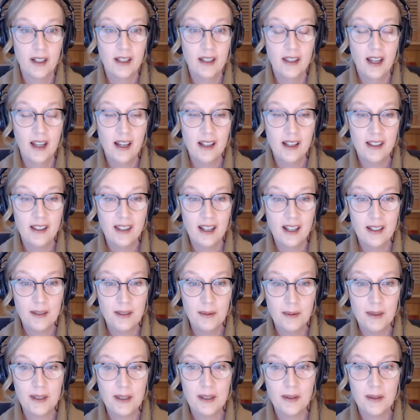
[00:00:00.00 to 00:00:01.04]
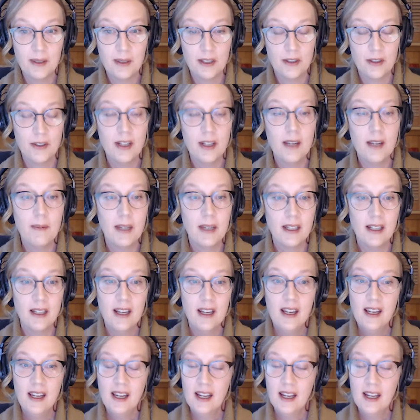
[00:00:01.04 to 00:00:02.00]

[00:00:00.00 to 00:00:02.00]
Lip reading: And that's what's so extreme. And